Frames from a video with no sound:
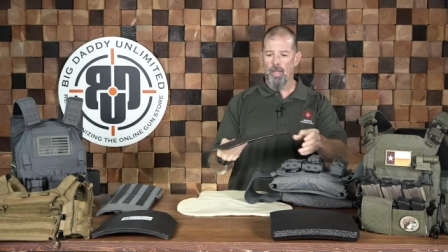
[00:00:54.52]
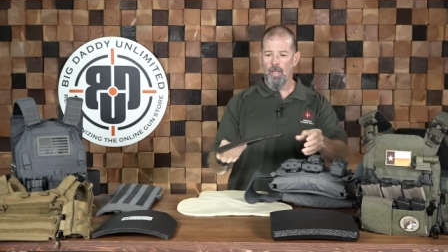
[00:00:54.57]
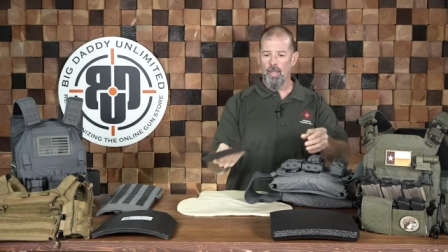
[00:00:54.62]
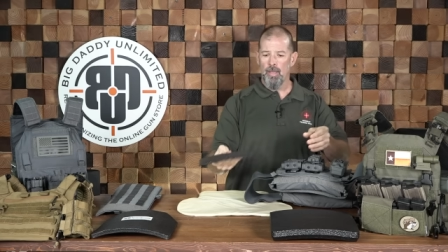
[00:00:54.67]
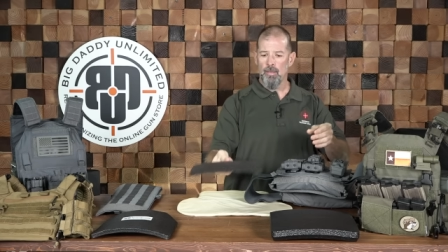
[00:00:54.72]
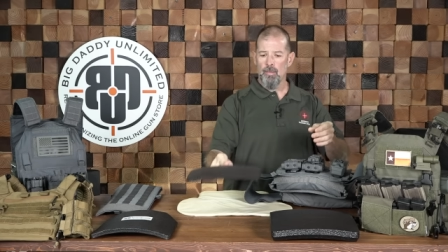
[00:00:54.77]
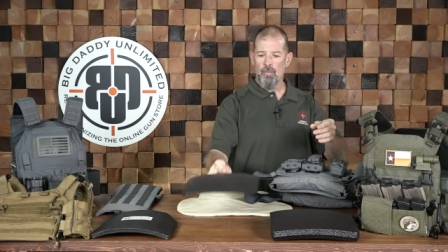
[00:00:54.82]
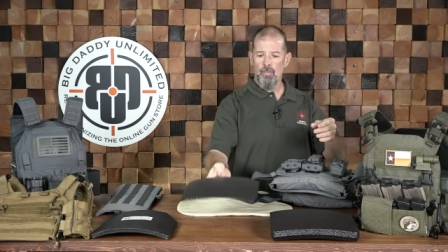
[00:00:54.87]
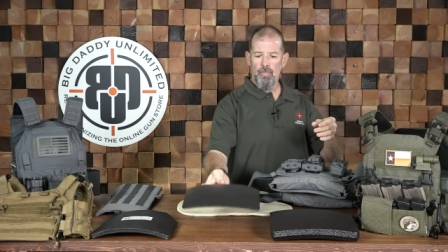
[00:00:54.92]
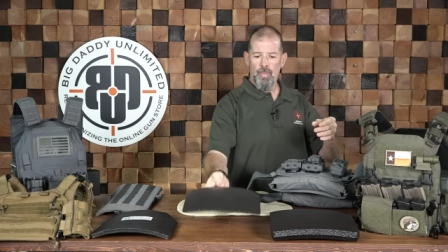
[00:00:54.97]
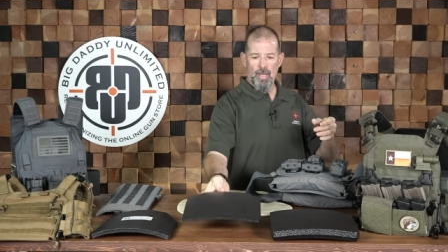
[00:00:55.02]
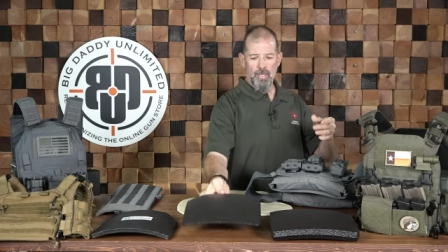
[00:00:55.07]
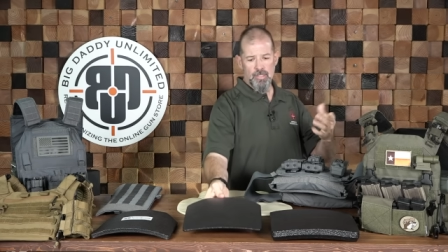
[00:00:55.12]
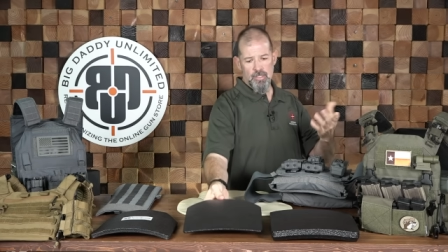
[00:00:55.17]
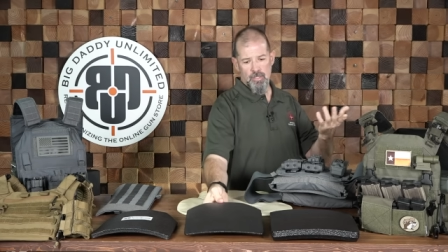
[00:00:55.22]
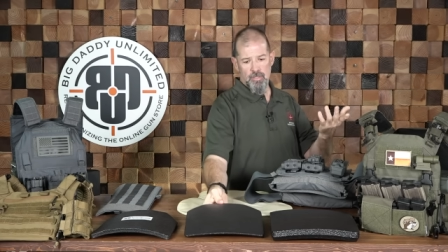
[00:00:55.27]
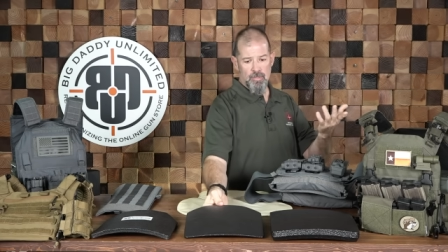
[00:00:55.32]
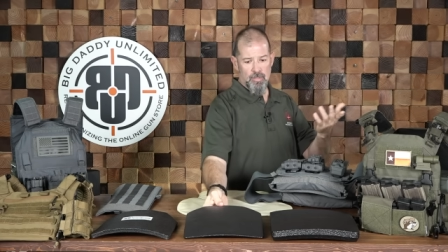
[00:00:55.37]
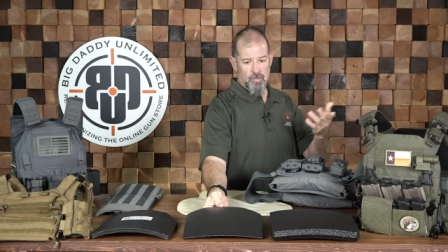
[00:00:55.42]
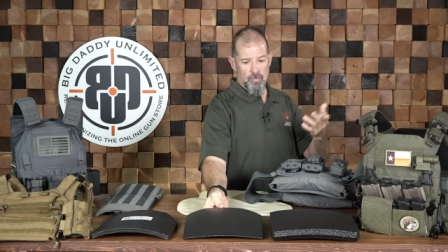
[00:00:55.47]
and that's
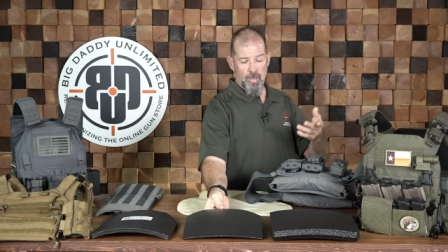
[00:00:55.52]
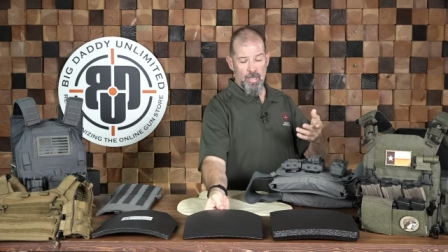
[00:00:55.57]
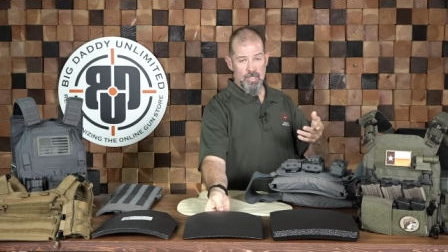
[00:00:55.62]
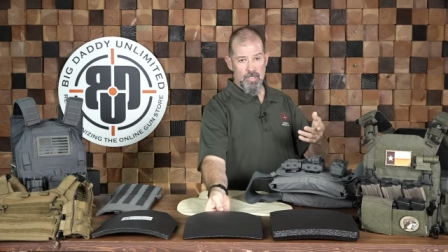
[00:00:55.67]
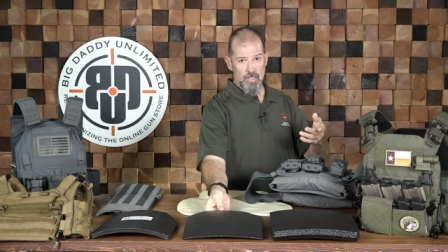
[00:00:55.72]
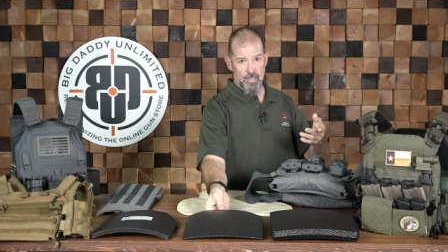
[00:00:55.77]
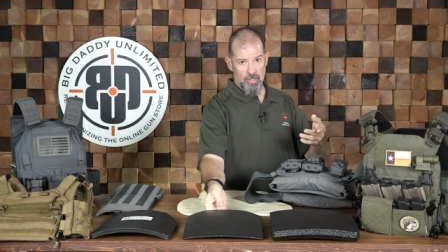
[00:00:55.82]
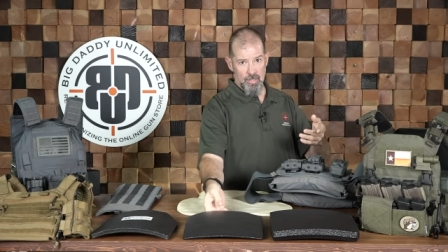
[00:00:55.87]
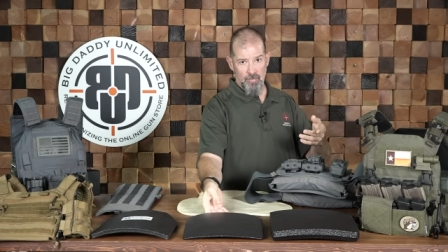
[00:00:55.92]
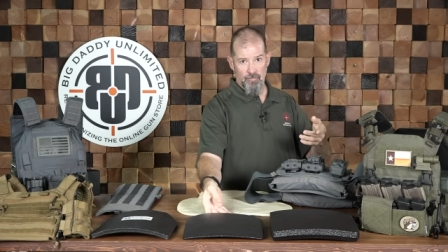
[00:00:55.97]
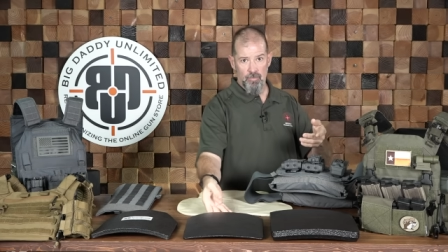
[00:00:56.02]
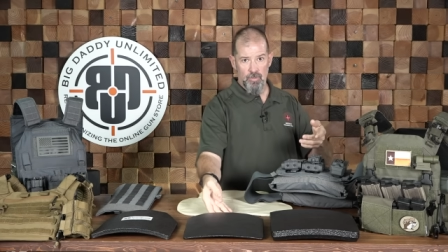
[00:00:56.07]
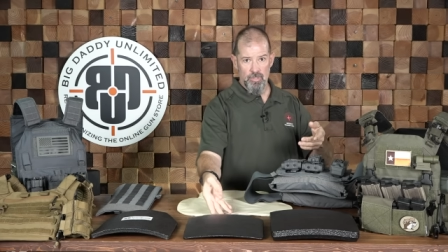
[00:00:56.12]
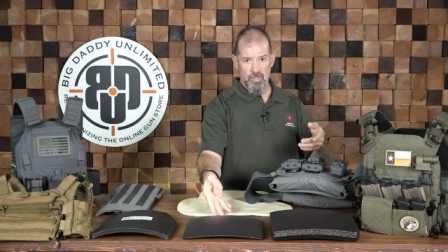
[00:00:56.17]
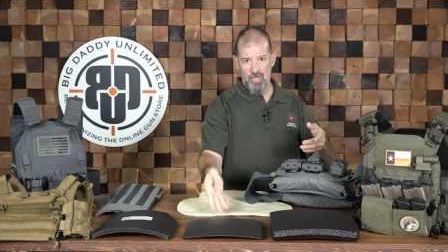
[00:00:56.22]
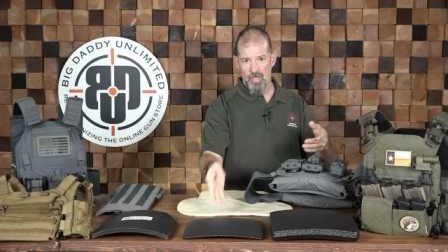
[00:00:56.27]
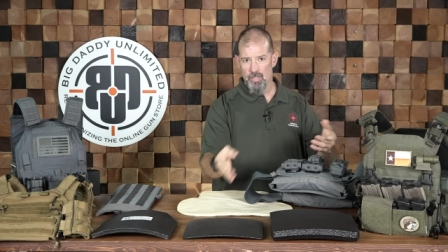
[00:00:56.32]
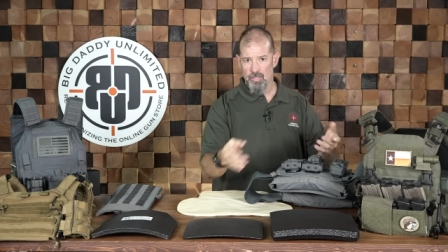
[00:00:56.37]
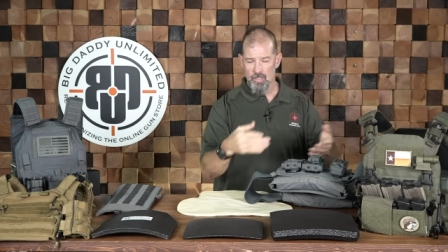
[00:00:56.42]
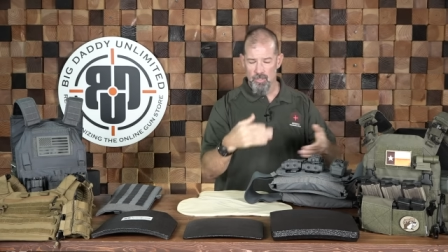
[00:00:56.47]
just the basic difference
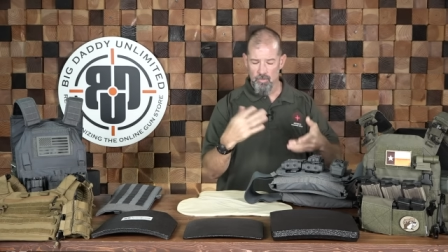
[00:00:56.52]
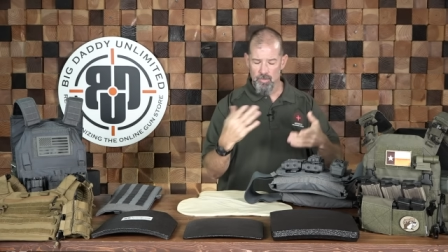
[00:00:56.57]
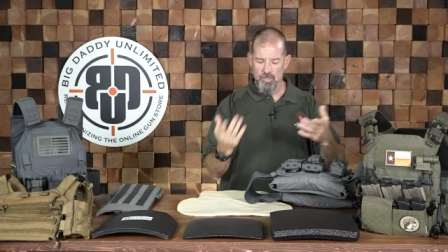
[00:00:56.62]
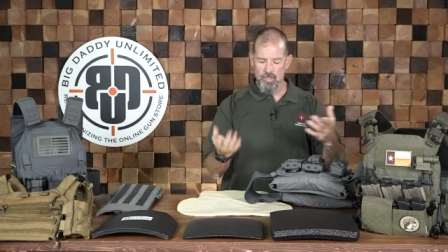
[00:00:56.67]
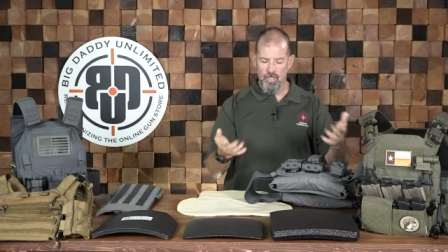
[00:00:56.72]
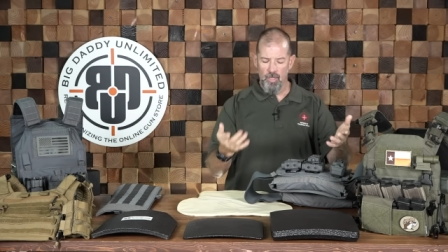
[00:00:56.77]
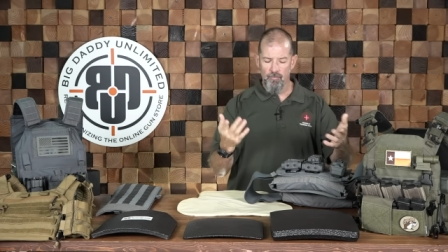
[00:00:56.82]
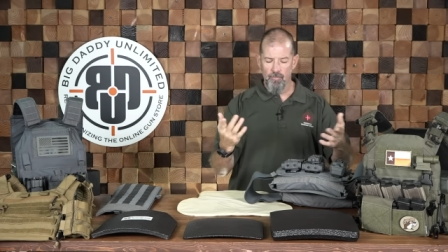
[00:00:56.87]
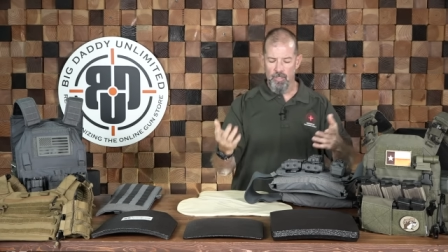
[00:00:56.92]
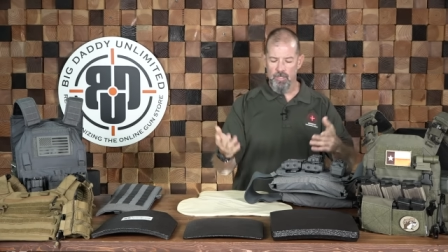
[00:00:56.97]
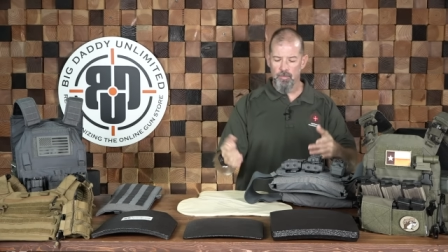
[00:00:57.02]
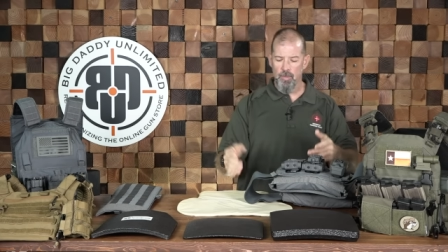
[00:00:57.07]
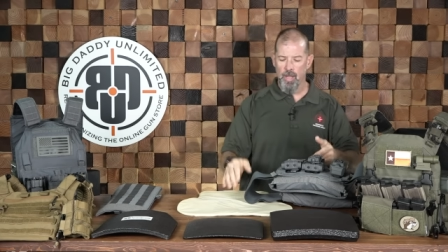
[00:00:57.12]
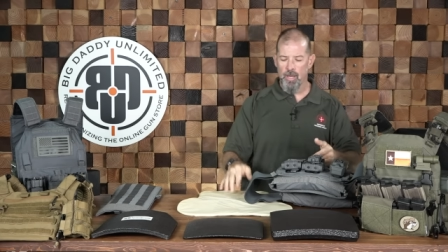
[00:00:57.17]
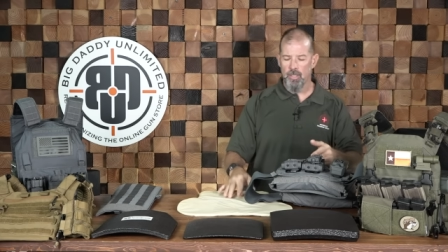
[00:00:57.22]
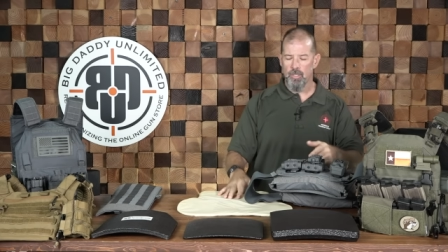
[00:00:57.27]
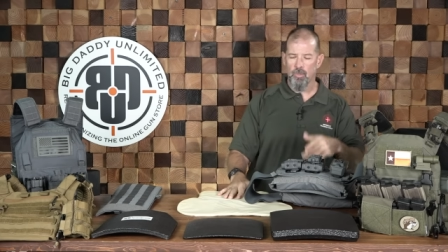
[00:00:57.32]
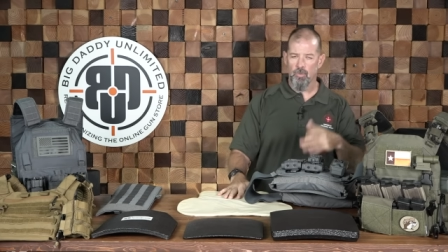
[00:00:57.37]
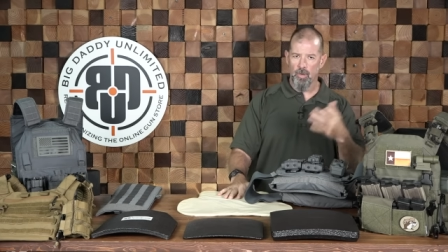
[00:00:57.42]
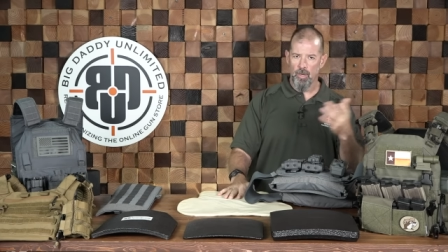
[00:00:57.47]
there. So it's
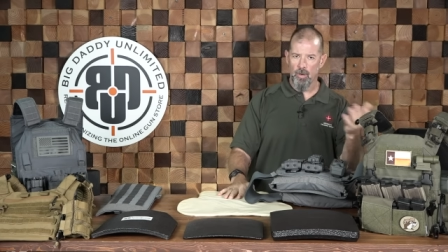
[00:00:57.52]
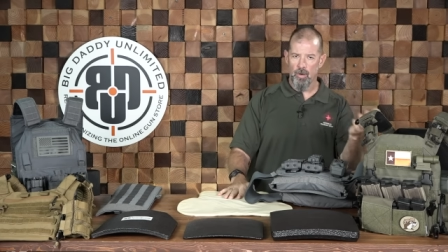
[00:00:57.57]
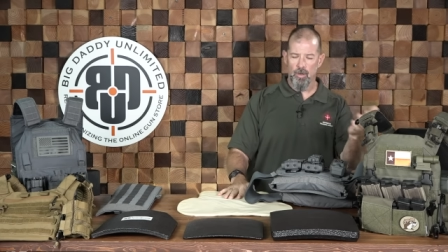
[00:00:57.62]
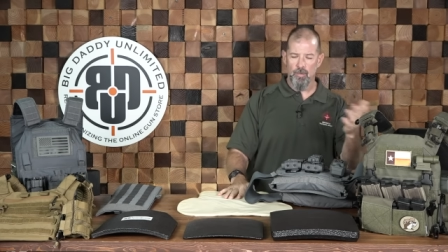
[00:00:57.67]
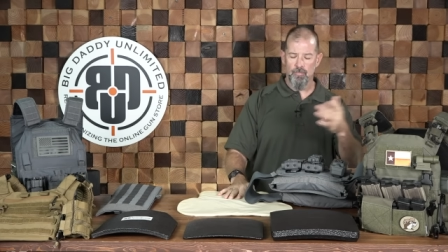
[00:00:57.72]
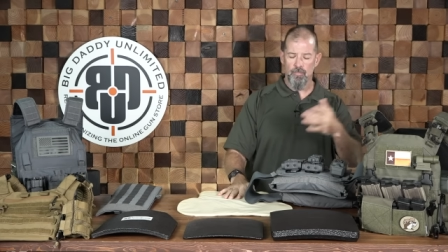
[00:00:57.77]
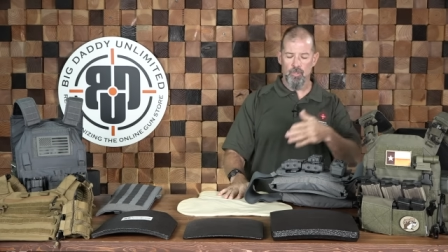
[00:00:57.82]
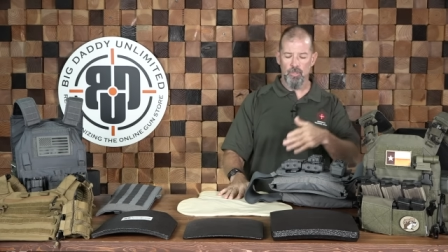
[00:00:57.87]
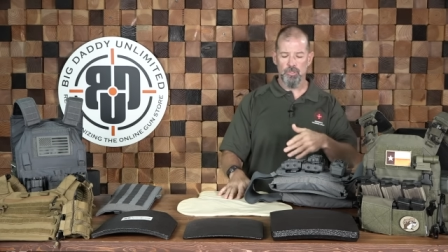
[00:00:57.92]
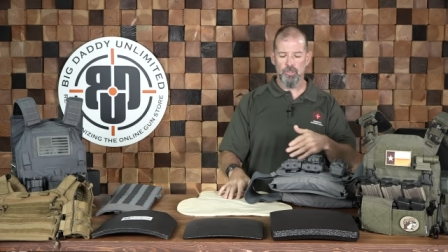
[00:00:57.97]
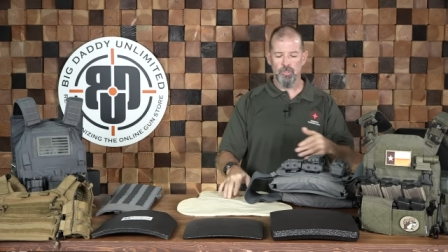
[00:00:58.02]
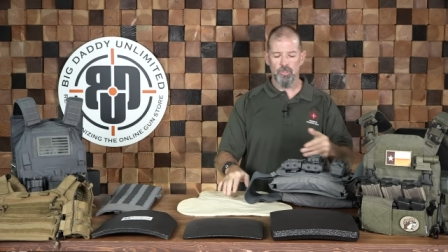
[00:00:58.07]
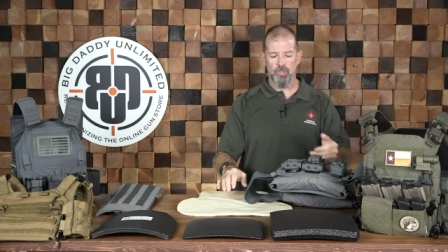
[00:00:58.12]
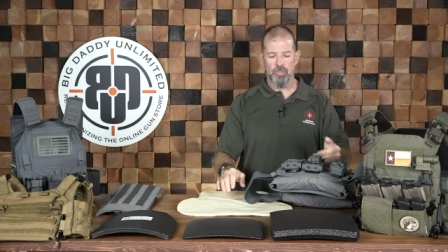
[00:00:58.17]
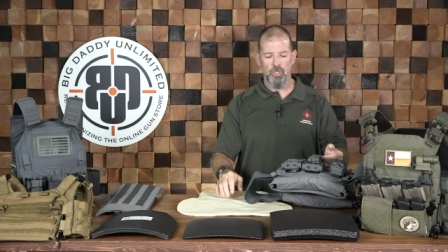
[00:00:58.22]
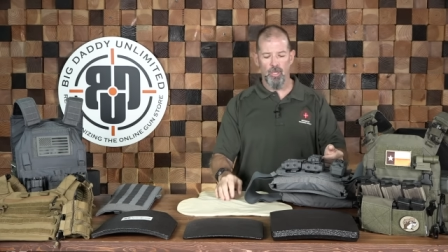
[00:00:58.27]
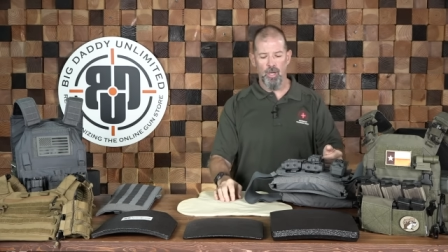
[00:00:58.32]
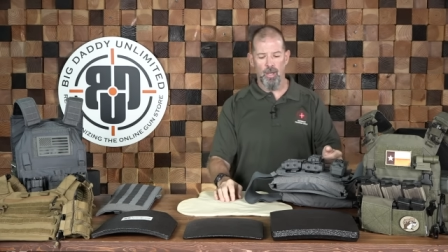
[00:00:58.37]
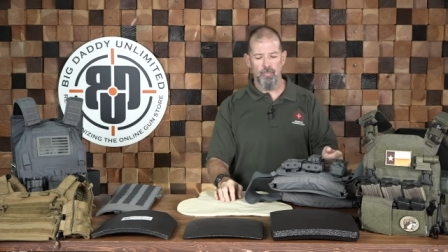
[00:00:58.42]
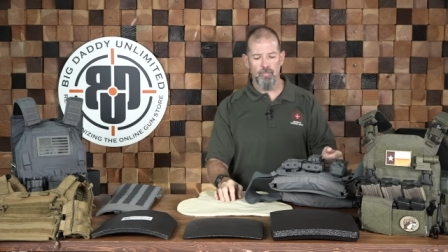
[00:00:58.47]
self-explanatory, hard versus
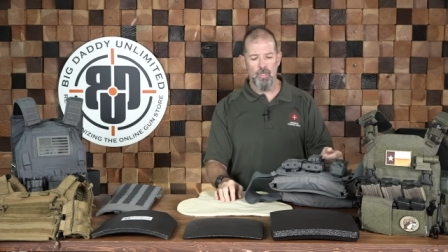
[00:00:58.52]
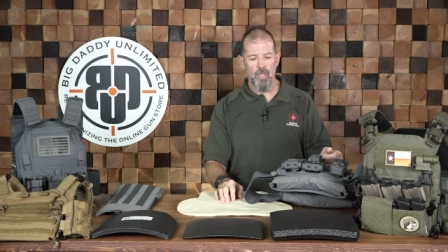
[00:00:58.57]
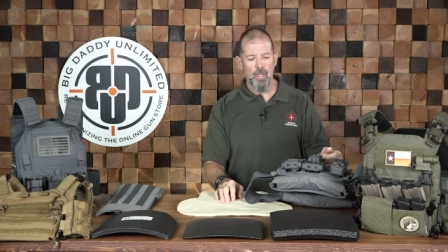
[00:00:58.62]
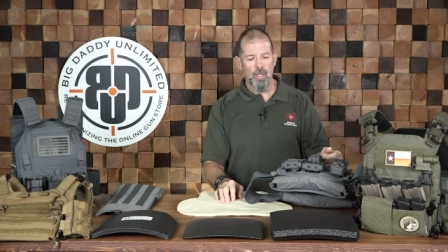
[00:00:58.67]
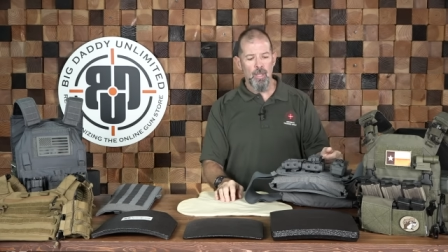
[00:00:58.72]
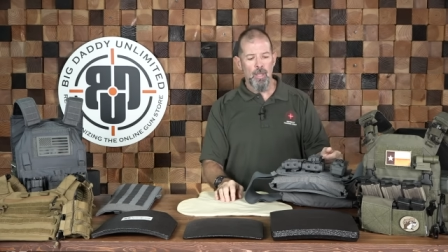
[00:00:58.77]
soft.